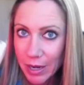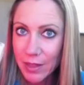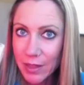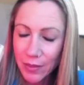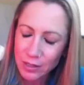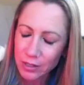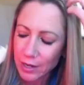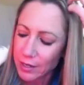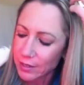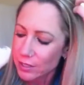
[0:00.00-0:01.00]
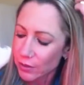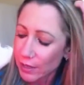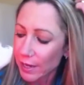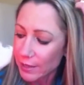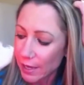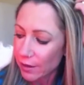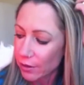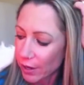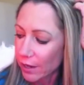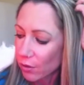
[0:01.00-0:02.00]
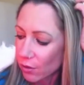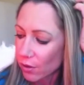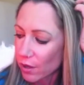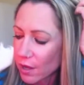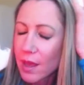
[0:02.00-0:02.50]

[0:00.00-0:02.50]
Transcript: But I think that's a good idea too. I like that. Okay, cool.